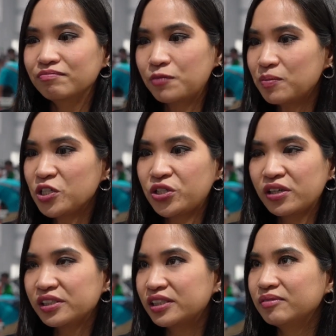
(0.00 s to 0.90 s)

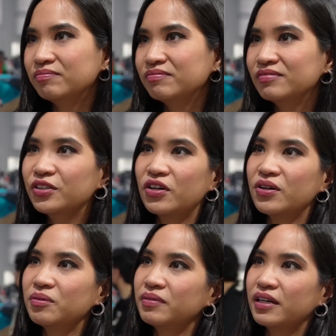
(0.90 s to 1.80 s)
publishers,
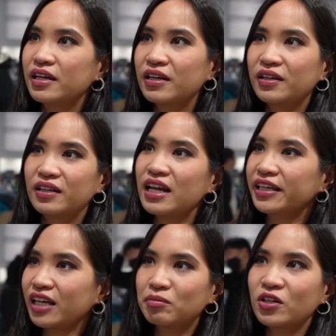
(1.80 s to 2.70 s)

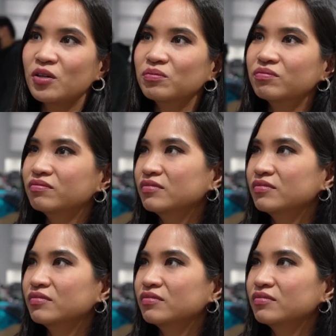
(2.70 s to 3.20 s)
like Capcom,